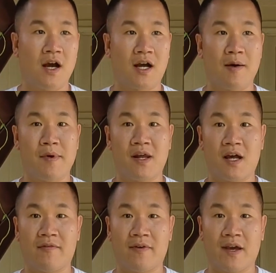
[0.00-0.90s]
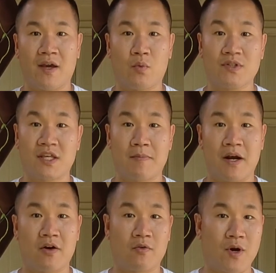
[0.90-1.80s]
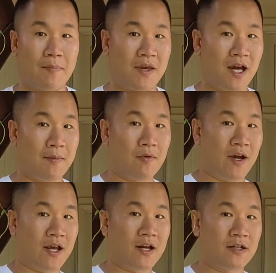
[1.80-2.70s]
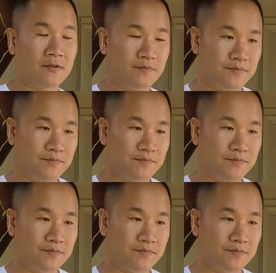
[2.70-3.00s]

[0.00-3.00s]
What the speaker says: coming out of a whiskey barrel right behind me right here.